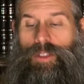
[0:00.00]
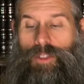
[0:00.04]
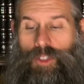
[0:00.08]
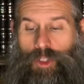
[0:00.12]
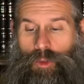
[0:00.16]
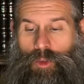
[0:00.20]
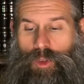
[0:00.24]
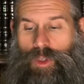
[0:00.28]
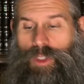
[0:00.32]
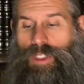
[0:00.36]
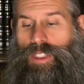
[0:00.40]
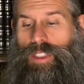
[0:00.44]

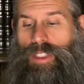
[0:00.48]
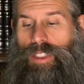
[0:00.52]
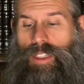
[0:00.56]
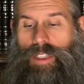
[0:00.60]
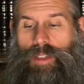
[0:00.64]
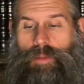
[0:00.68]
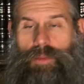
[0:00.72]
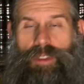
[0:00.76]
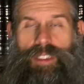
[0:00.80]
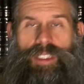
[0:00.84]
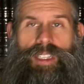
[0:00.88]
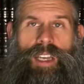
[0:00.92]

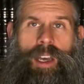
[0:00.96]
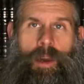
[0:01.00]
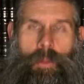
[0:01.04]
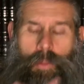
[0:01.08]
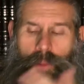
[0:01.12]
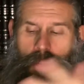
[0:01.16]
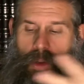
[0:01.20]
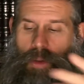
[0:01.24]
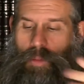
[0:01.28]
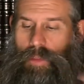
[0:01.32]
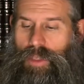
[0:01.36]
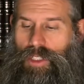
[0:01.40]
Jerusalem, the
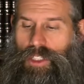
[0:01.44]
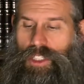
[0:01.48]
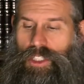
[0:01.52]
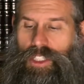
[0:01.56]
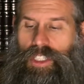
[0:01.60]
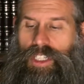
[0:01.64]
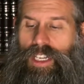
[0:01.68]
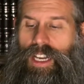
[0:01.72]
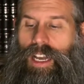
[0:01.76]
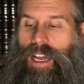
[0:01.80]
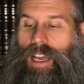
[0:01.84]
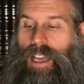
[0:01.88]
temple,
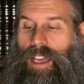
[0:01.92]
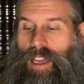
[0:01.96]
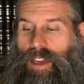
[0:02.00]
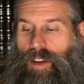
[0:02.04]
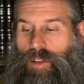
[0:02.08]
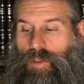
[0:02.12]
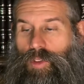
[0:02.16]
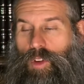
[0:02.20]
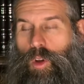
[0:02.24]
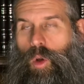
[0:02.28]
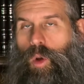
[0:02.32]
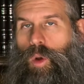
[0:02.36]
Mashiach, and
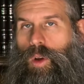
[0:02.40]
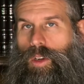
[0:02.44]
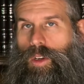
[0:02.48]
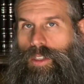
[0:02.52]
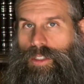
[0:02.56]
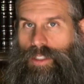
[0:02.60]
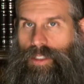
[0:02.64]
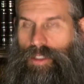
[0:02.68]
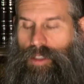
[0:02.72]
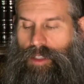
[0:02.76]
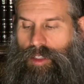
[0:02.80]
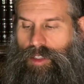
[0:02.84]
of
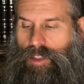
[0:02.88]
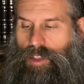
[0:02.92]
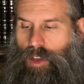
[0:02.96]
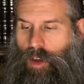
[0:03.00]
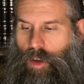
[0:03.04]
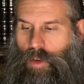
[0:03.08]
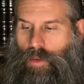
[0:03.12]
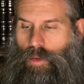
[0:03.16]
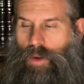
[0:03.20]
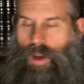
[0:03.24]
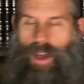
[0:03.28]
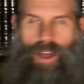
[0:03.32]
course the
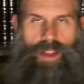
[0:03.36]
Torah,